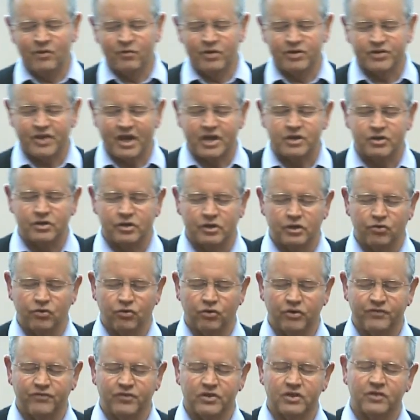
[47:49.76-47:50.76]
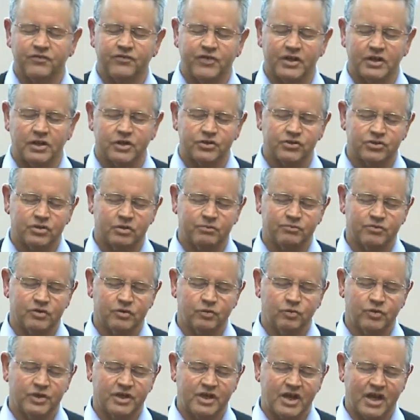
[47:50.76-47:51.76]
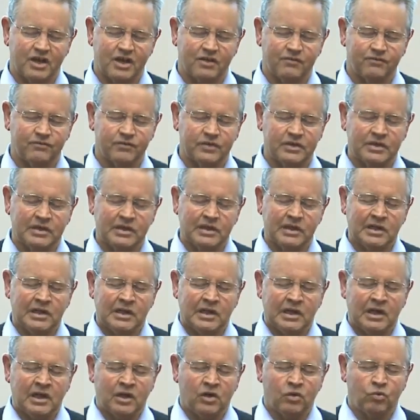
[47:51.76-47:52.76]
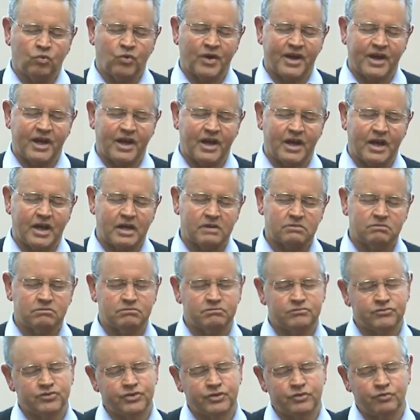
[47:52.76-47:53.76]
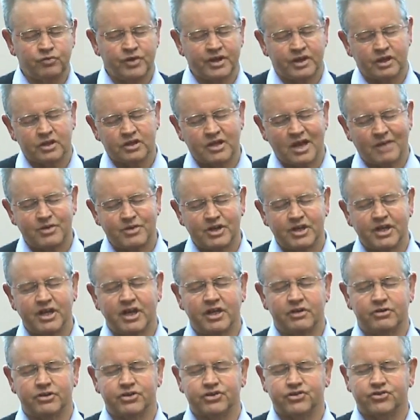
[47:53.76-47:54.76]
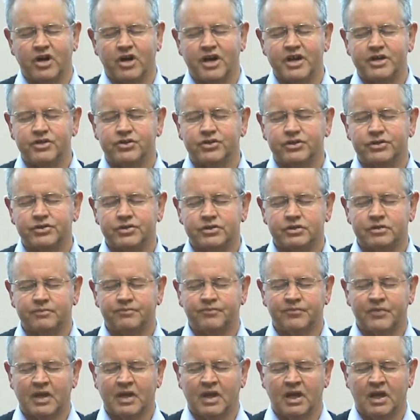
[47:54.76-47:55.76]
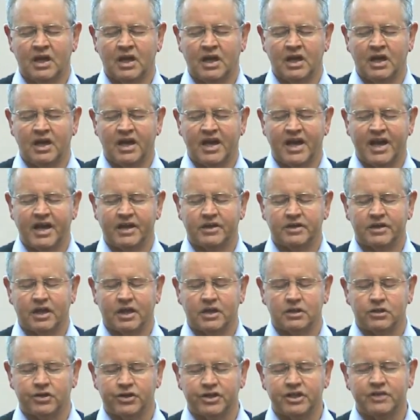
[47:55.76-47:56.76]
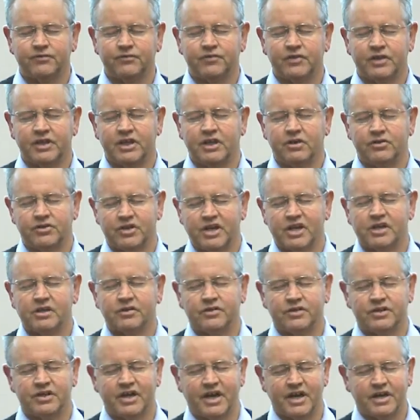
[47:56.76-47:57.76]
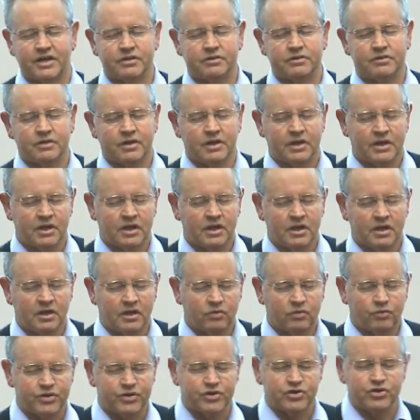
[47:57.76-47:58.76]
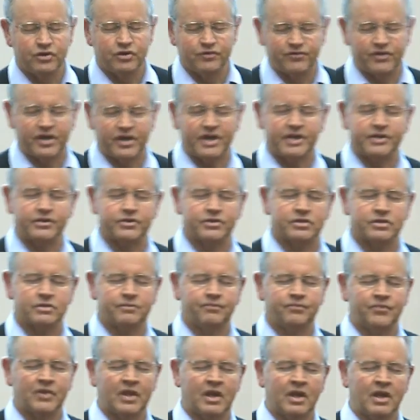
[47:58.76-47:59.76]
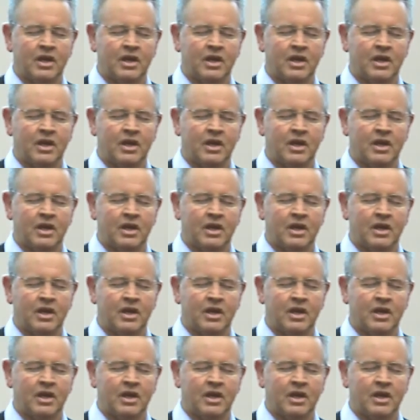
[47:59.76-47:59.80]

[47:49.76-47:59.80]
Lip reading: And we thank you, Lord, for the fellowship that we have, where we can come in here as strangers and leave here at the end of the day with new friends.